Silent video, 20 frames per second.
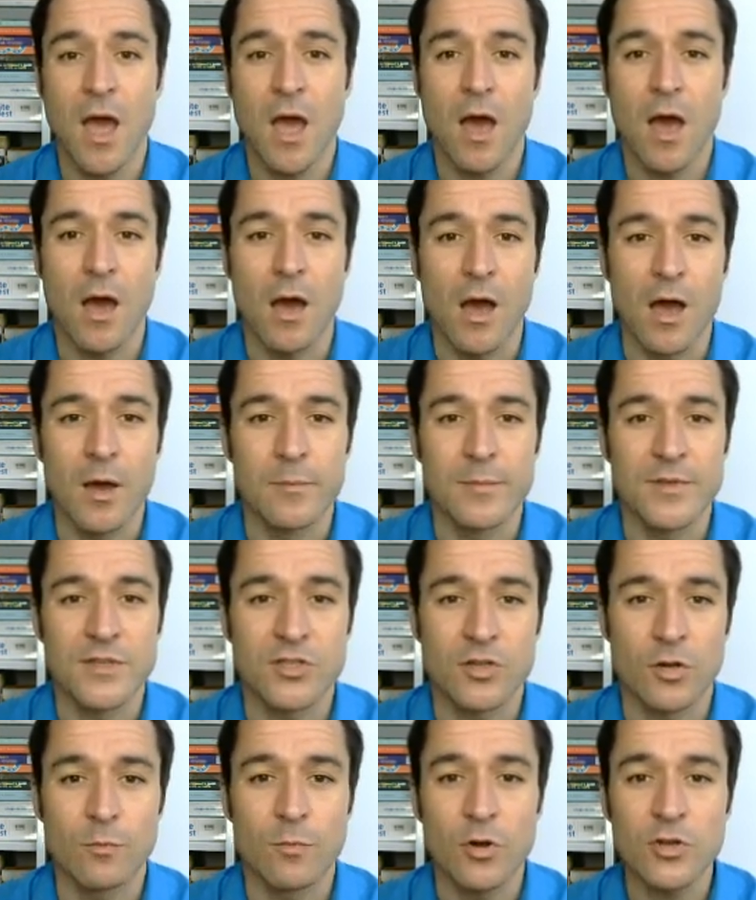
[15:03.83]
Um, so
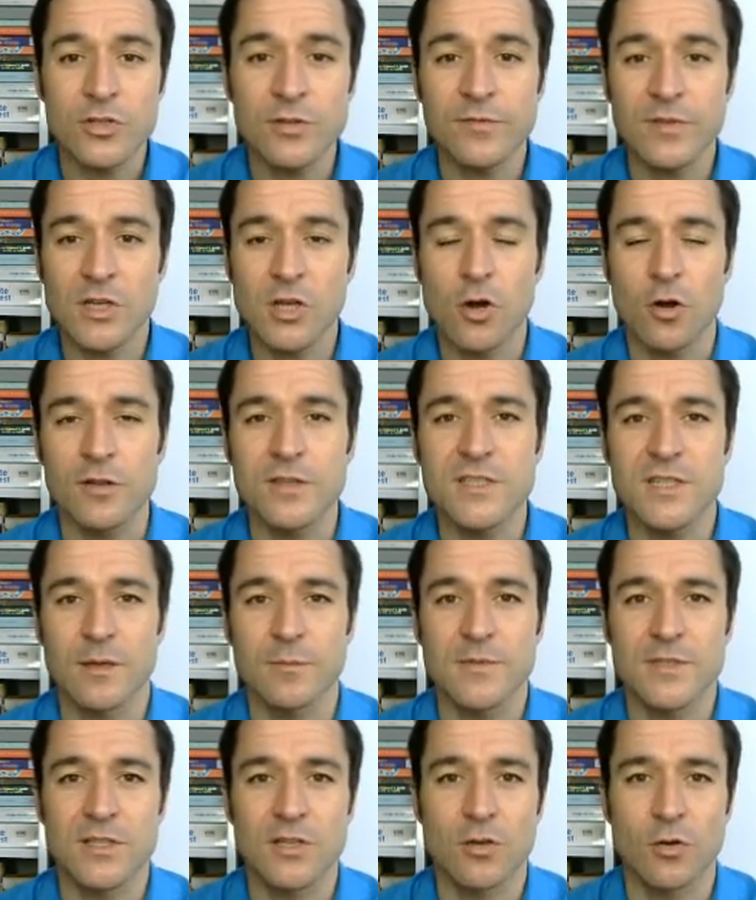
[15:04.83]
most of the concepts
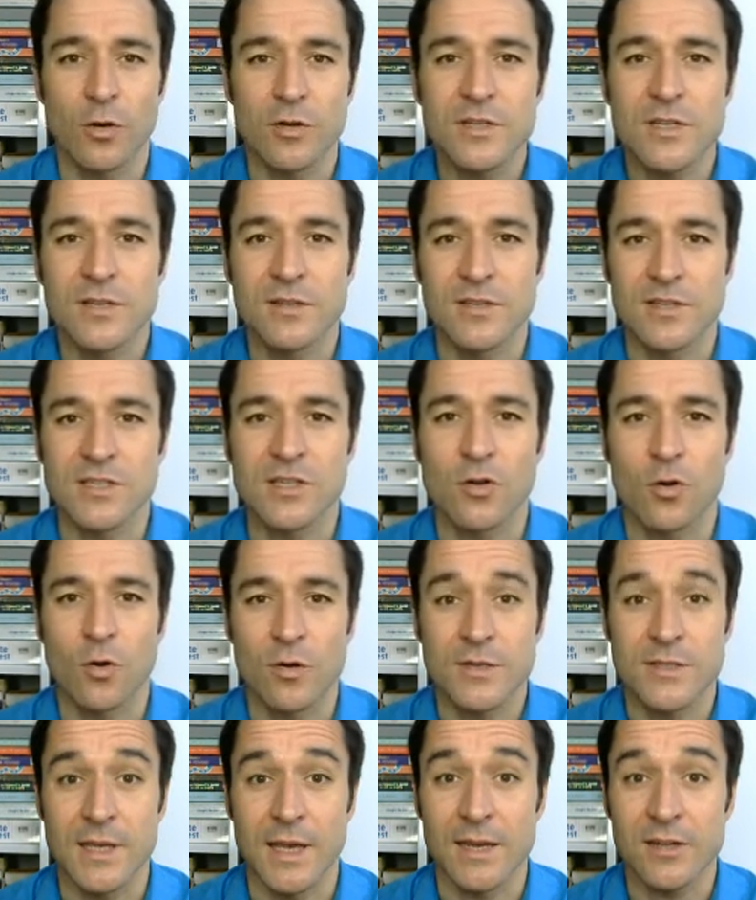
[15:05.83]
taught in this course
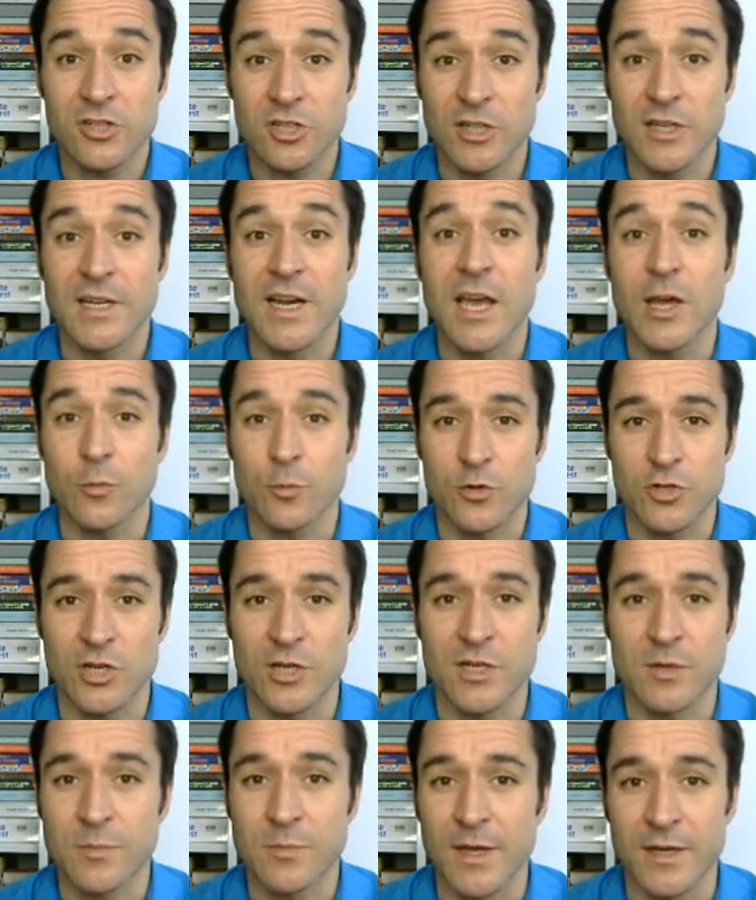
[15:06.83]
are actually language
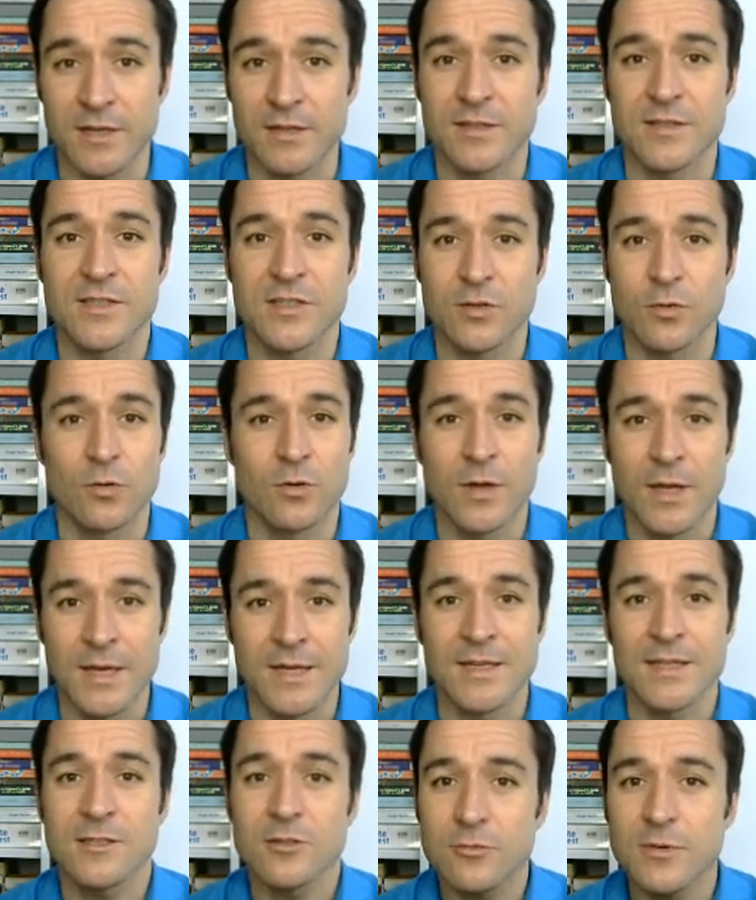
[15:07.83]
independent. So it
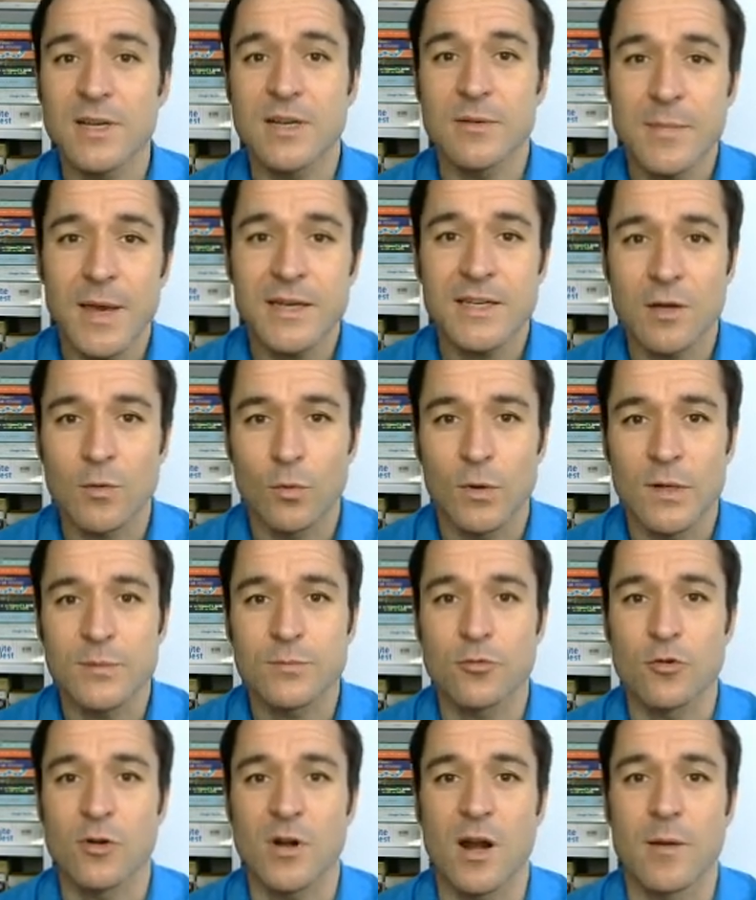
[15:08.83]
doesn't really matter what
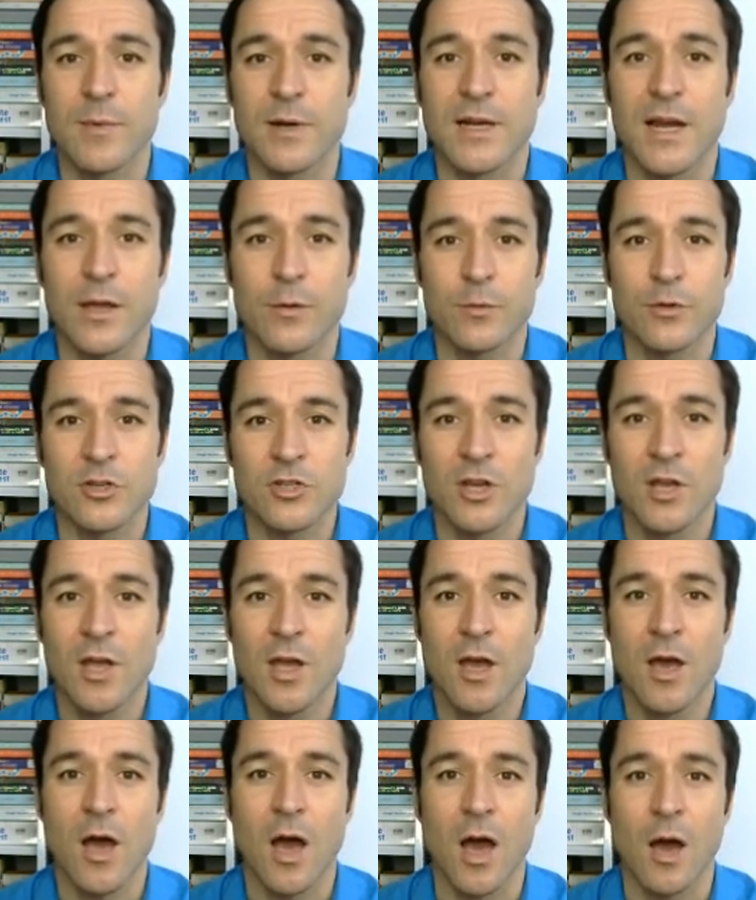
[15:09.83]
programming language
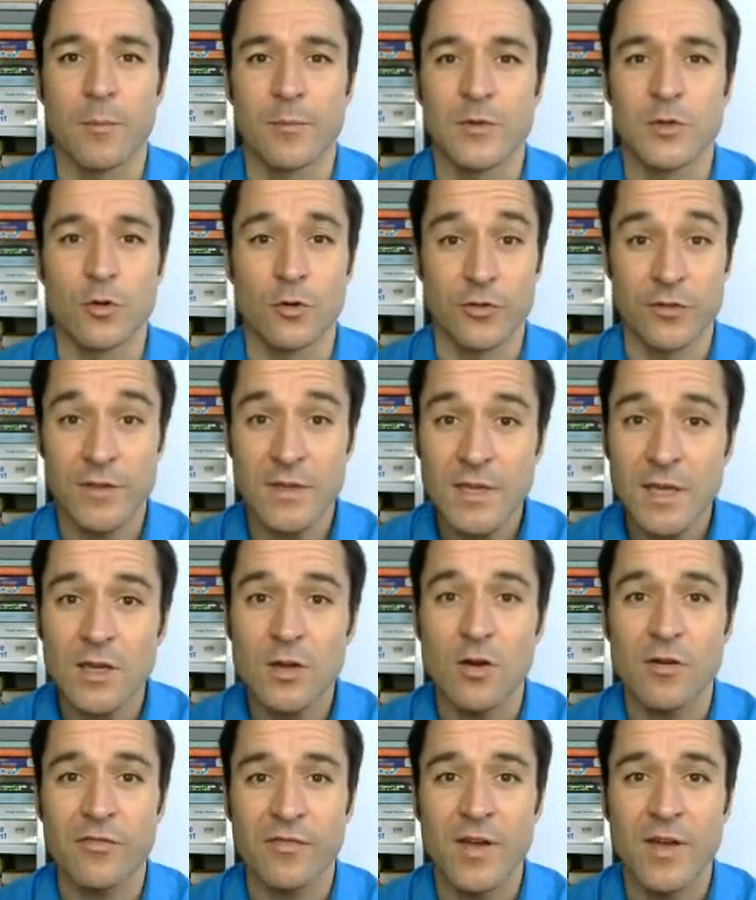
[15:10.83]
um, you're thinking
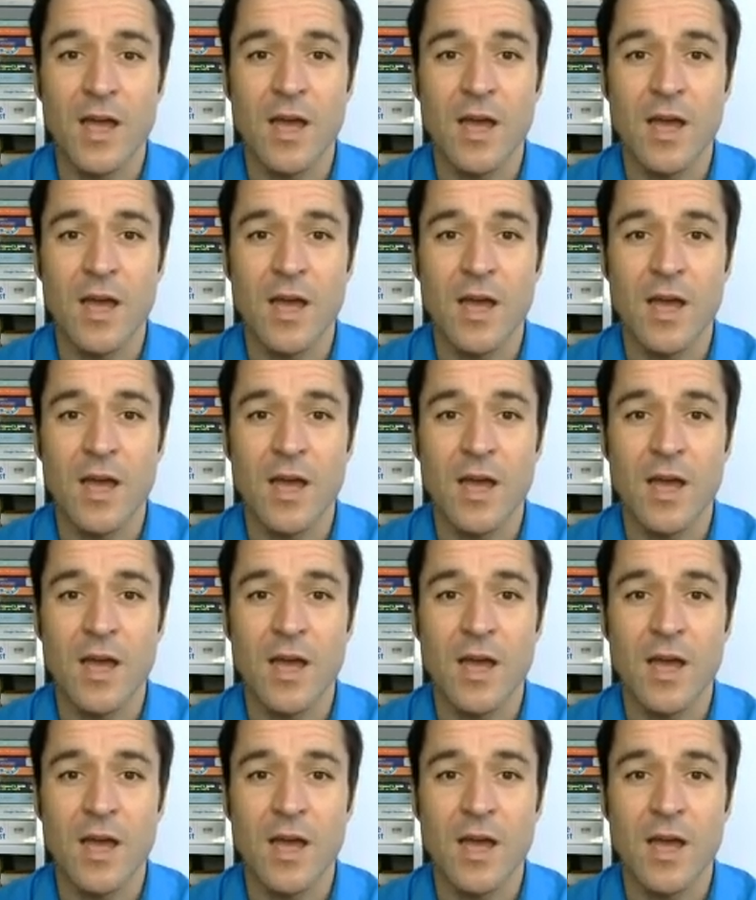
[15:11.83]
of.